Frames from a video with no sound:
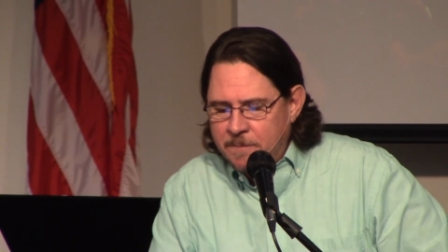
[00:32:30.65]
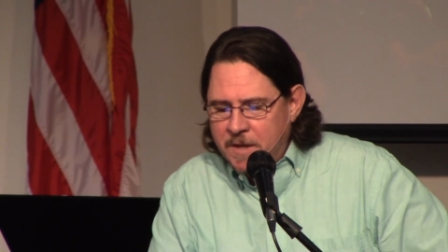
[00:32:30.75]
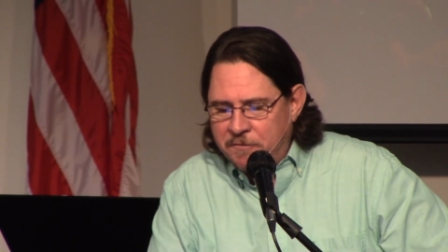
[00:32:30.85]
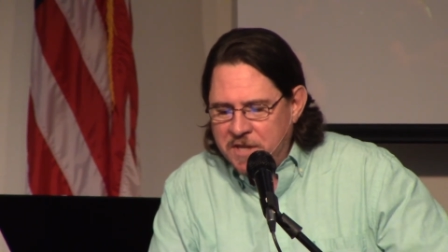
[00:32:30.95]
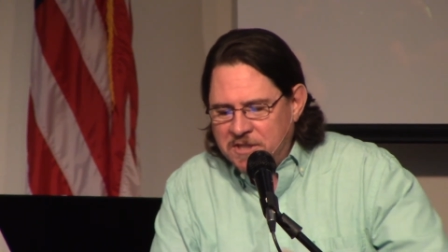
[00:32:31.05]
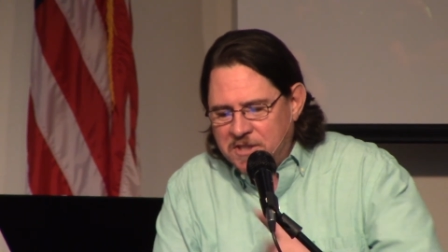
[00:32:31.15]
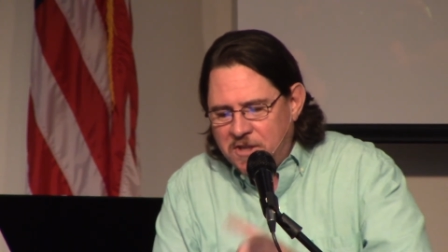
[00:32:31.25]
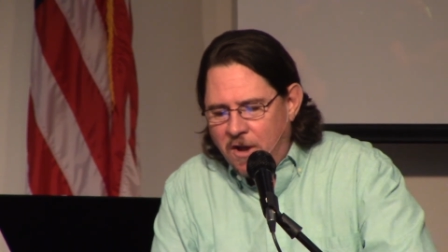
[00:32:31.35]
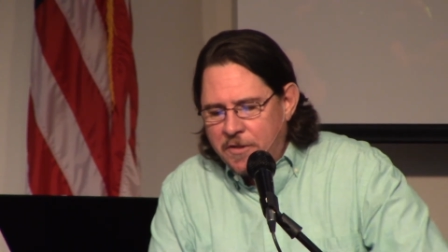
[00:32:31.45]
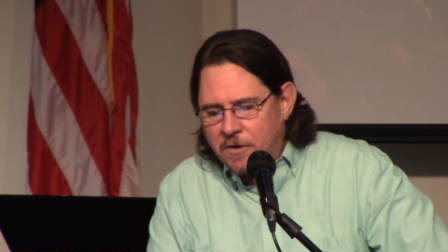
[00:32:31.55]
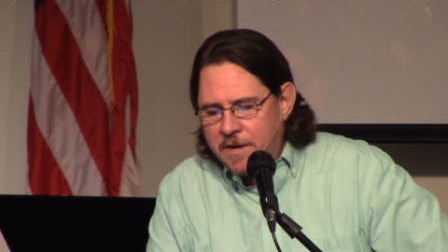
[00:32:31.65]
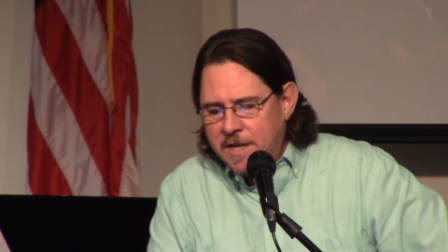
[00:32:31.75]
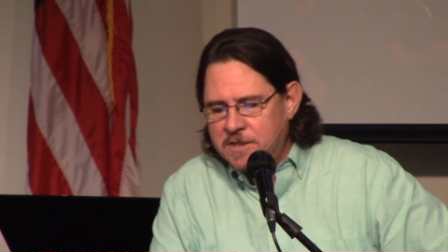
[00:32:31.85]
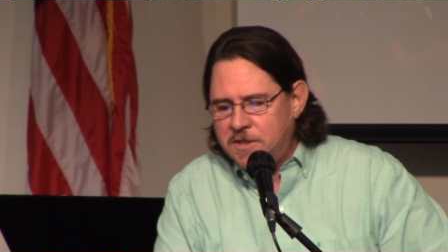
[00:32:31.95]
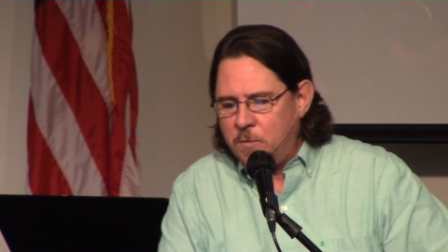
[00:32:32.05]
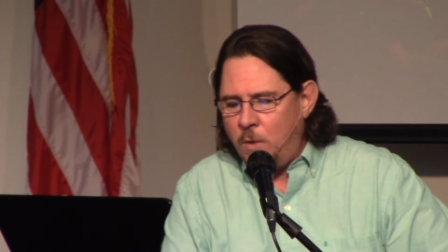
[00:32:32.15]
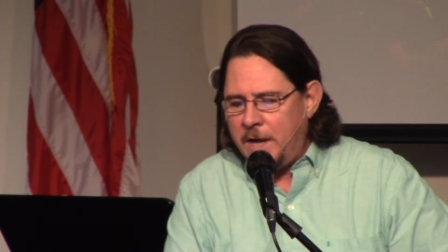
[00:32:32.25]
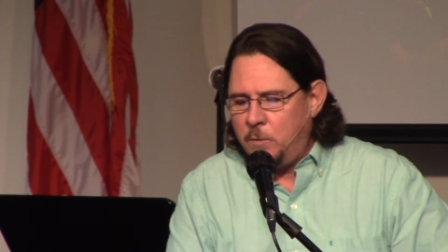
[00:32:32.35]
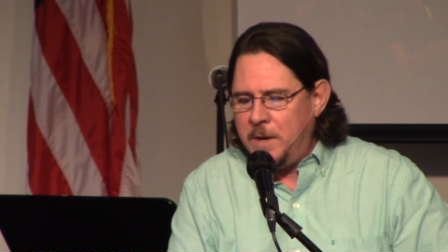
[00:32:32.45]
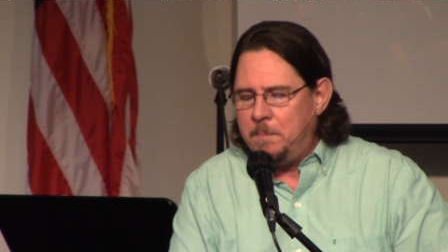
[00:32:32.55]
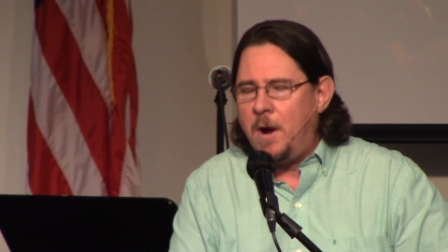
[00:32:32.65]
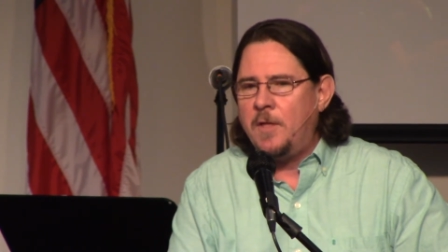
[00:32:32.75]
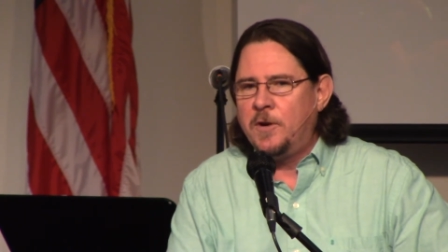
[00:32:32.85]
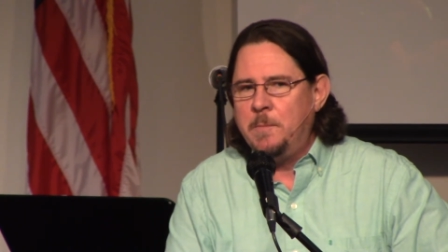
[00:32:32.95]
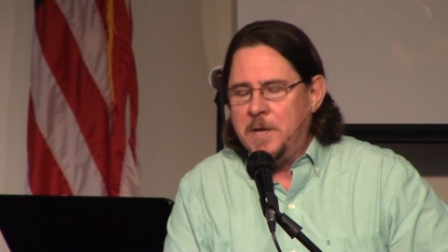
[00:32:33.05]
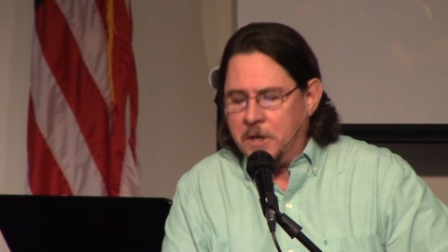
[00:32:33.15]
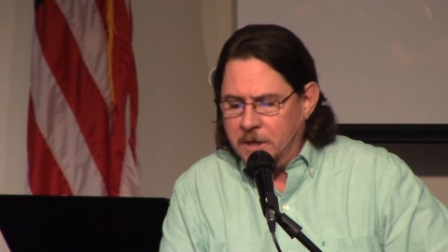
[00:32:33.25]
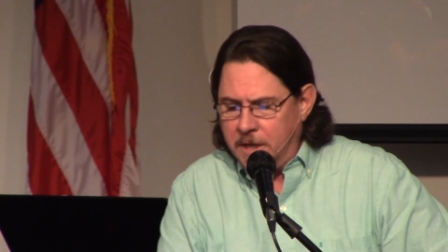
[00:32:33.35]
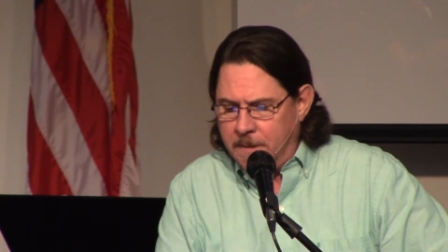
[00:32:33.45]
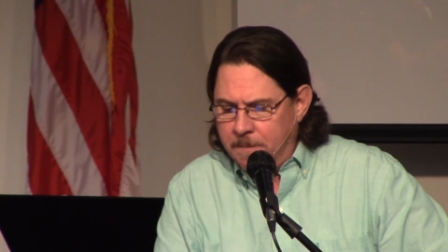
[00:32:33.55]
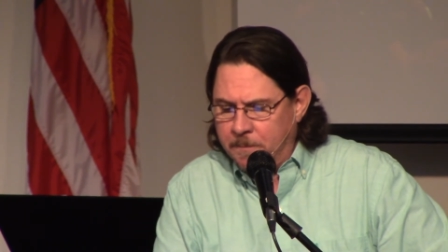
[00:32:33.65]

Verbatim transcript: If this is all there is, then why do we bother to be good?